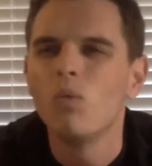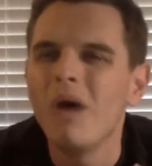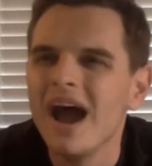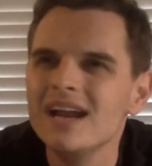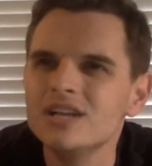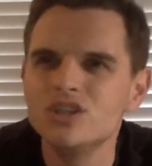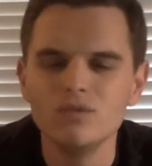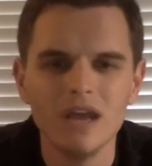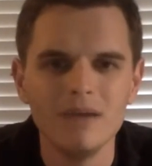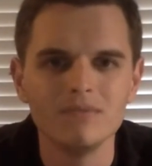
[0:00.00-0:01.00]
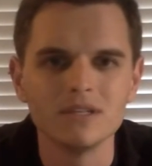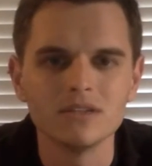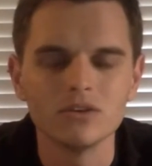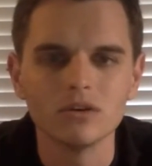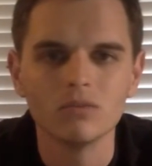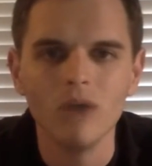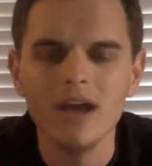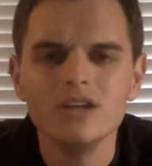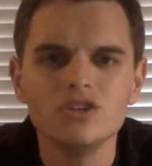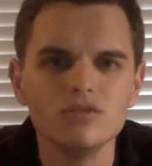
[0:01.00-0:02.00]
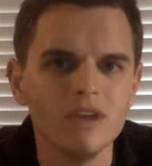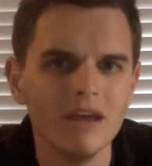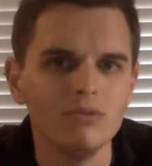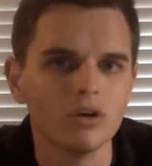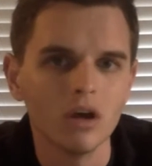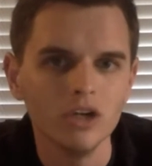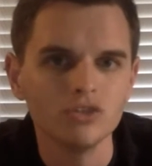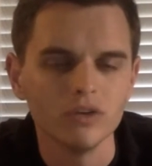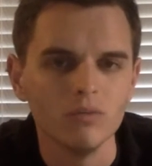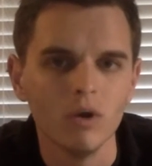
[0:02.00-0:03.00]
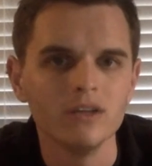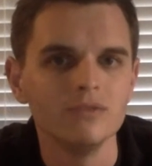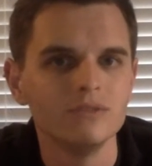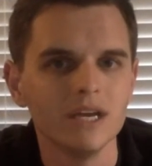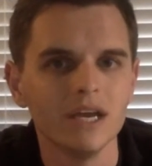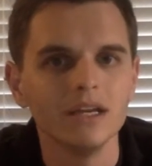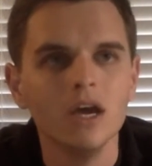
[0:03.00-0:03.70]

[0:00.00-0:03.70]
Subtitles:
Why did you name this year? Why did you name your country what you did?